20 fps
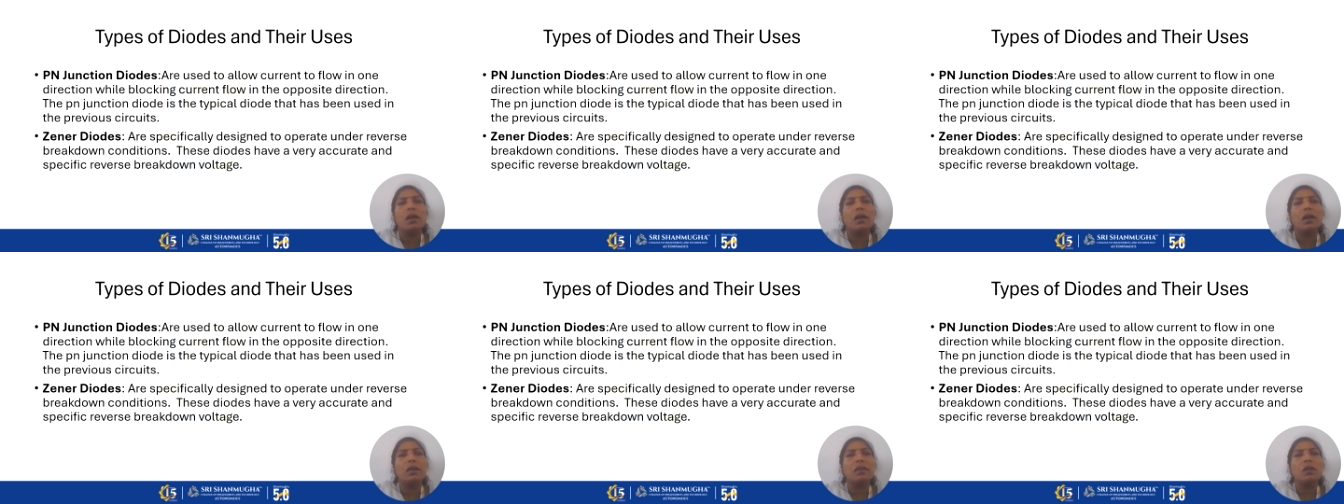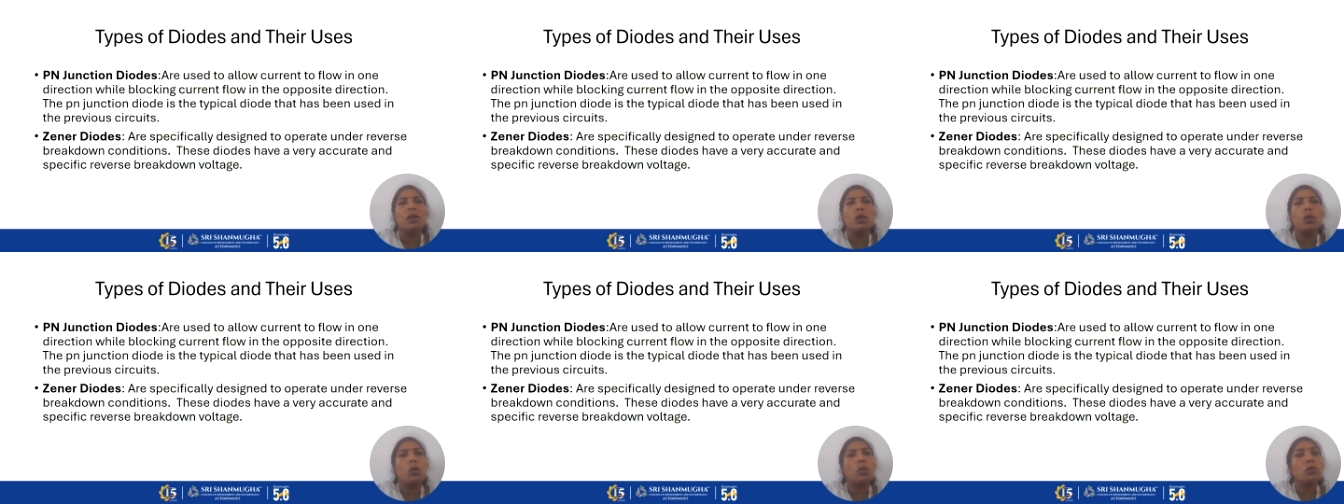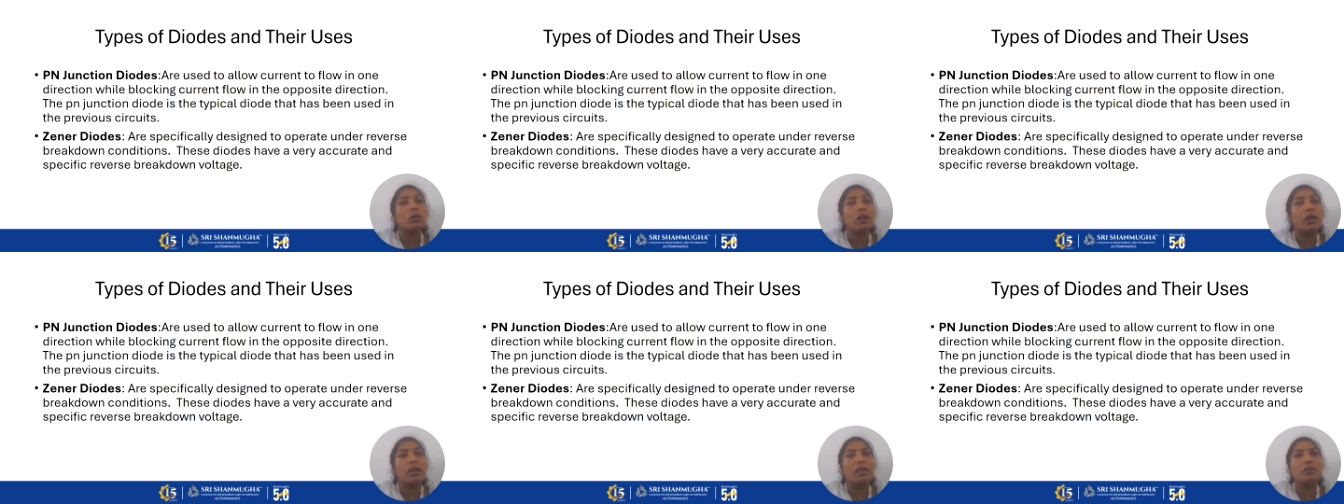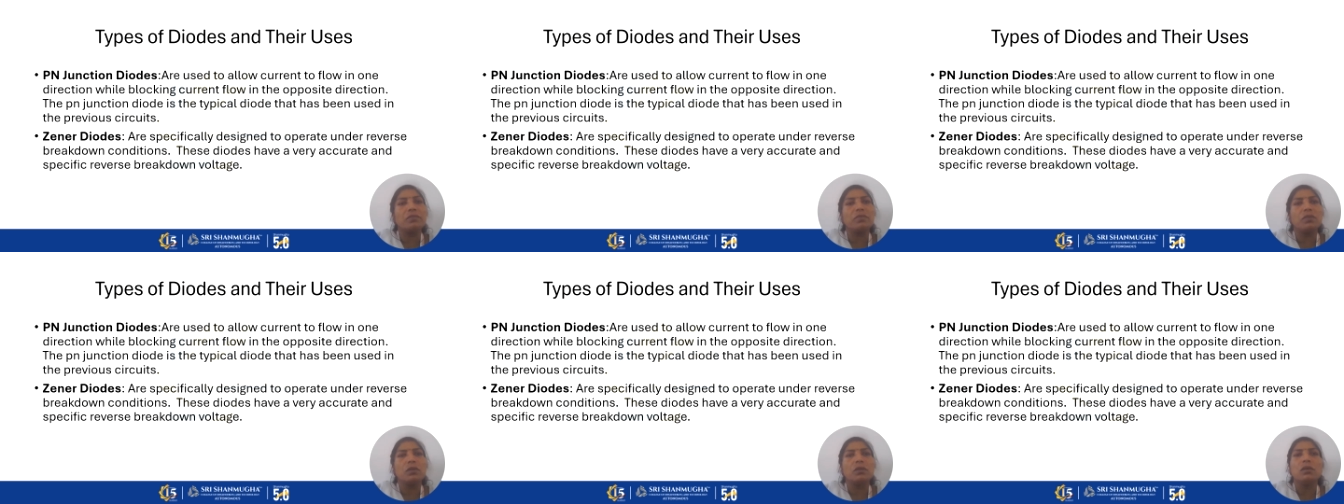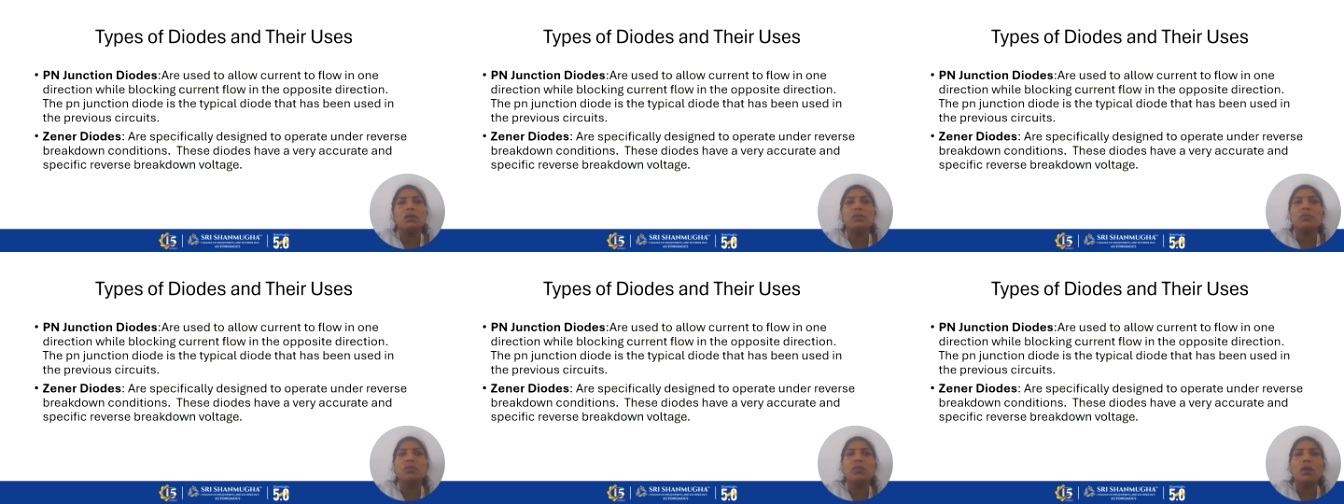and long life,
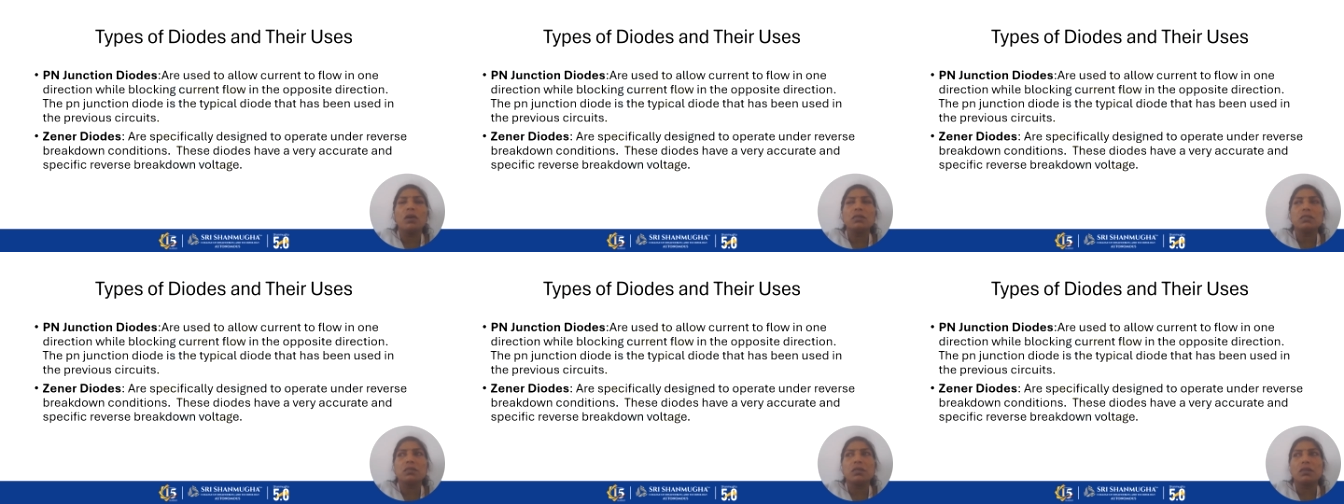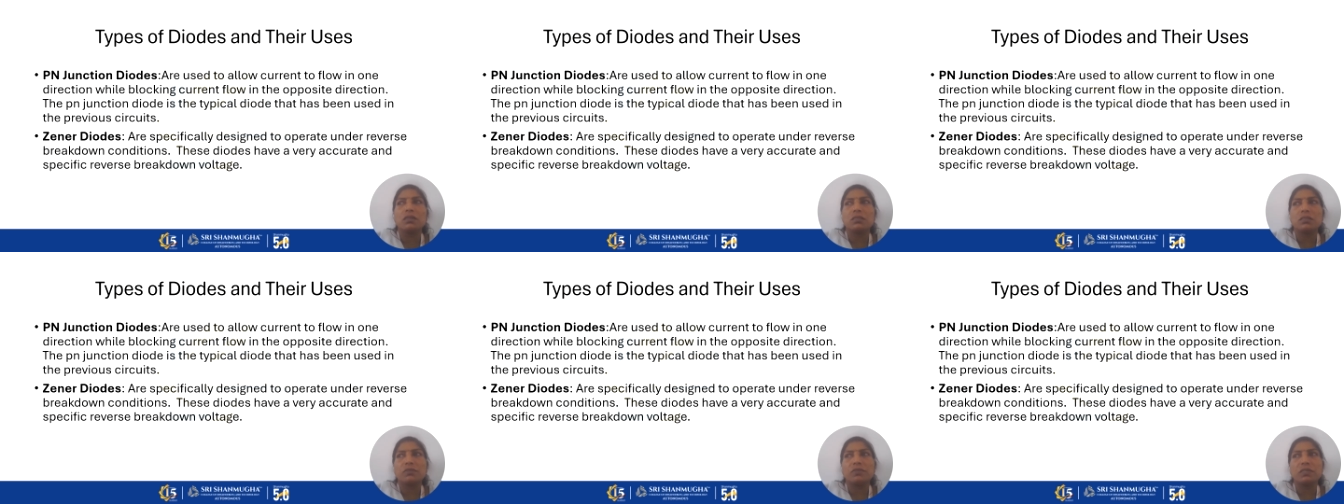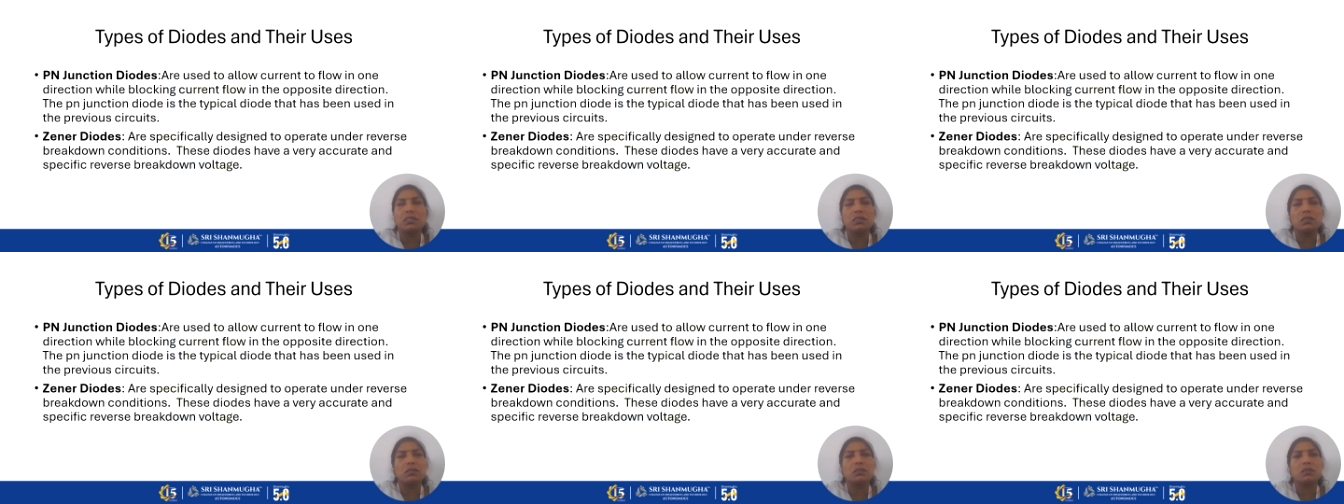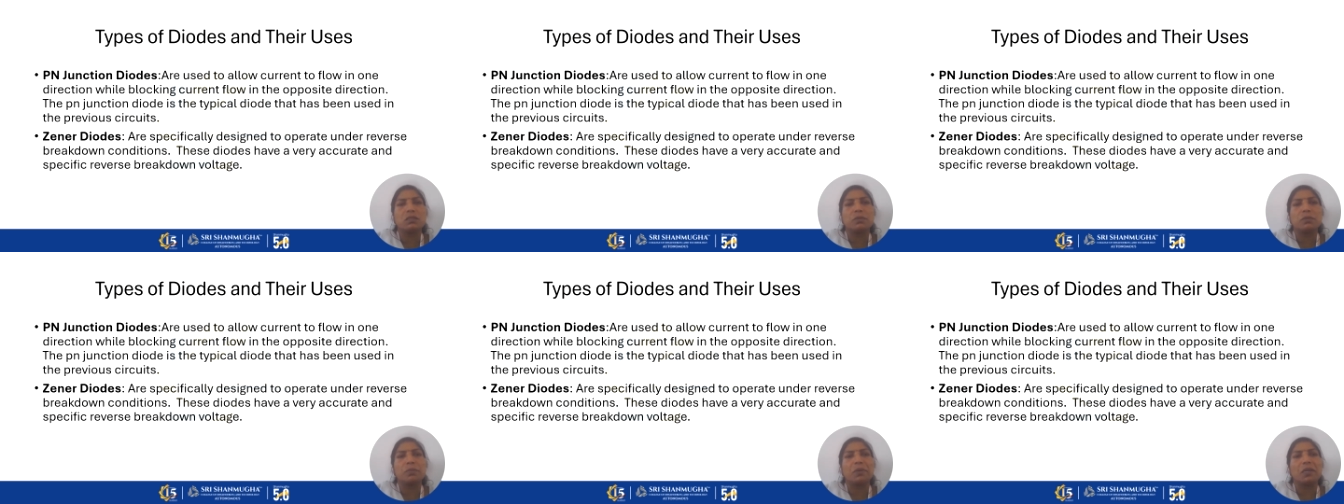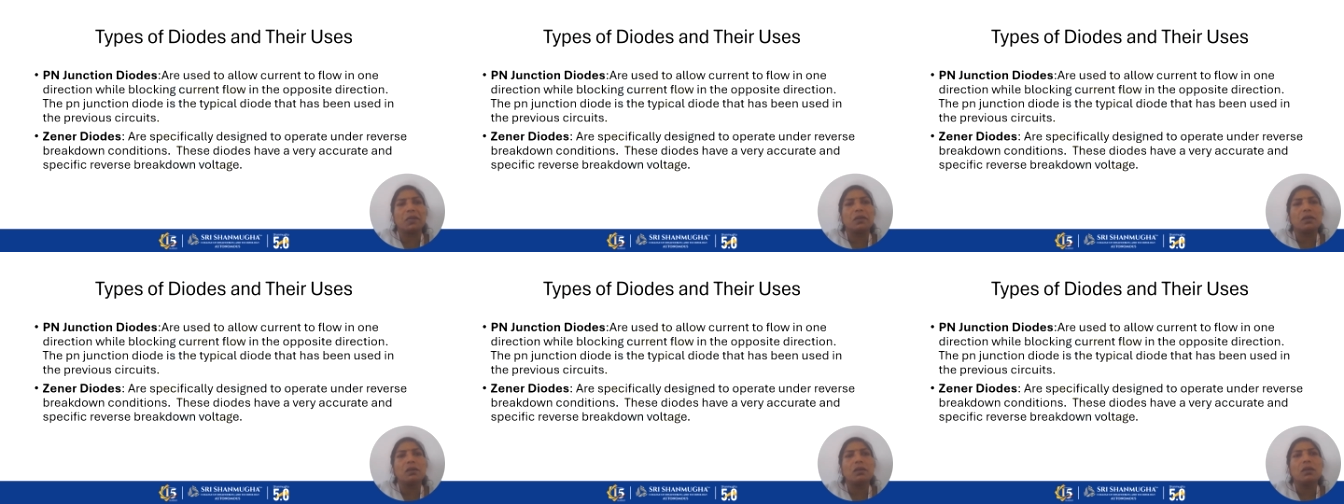fast switching speed.